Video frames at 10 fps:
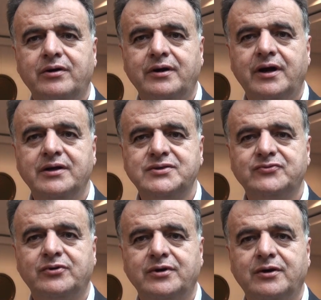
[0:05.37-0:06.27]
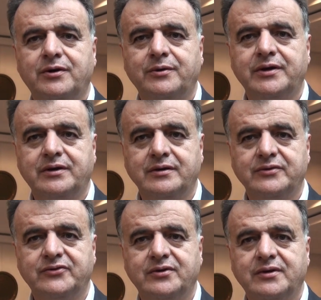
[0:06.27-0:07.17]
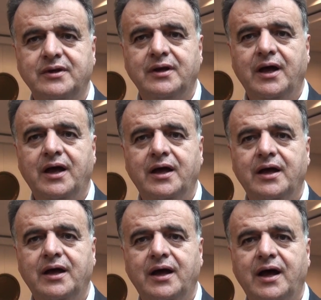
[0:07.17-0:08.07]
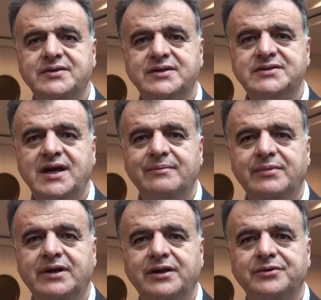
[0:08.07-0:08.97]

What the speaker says: rights for our workers. As example,